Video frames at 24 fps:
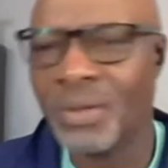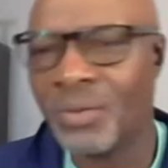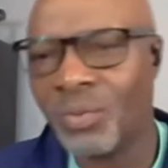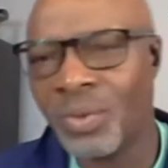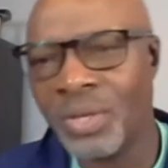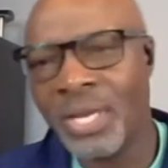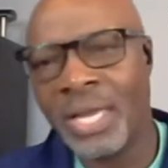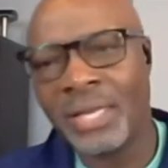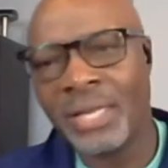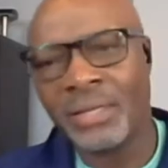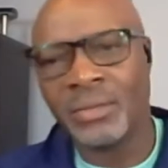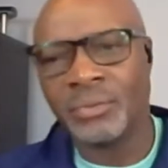
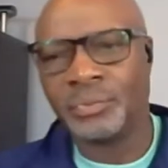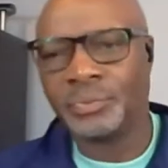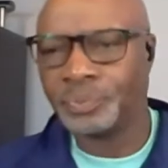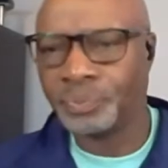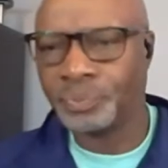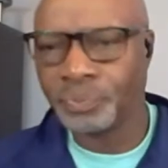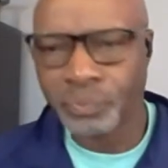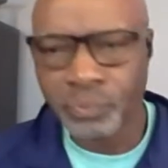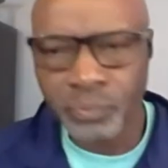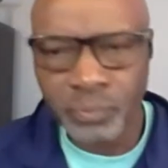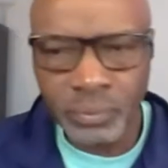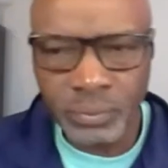We got
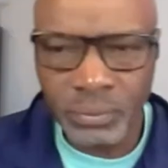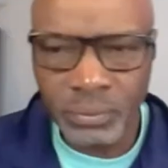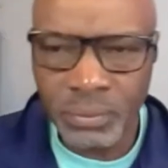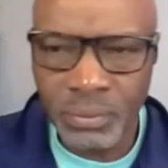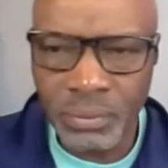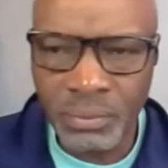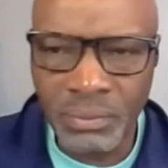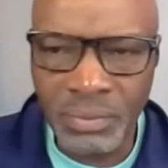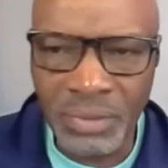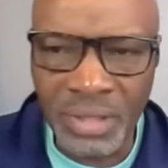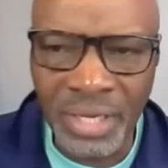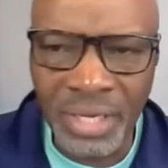
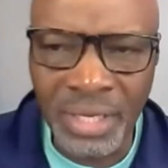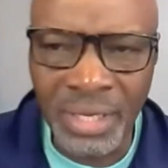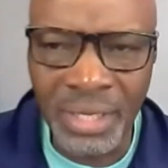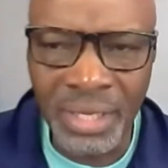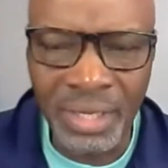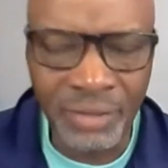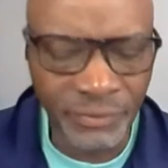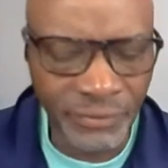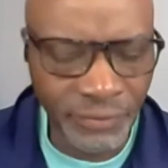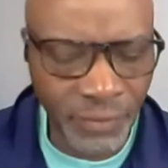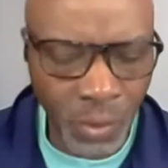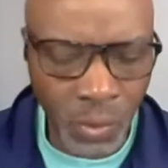
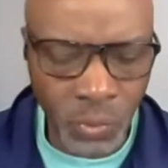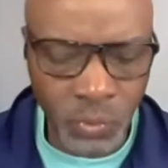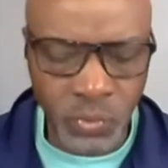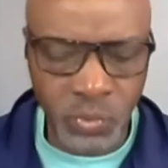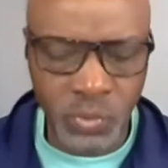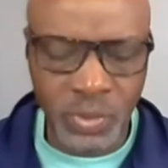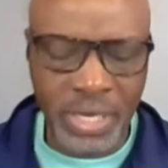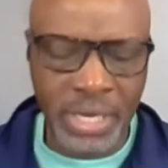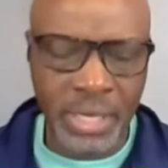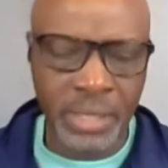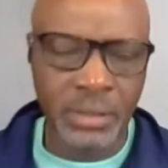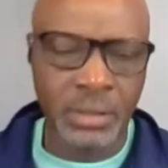
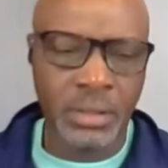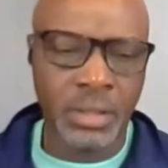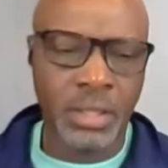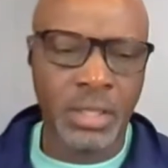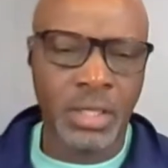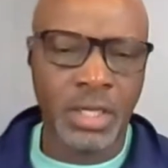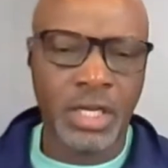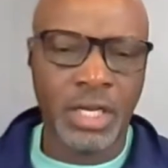folks that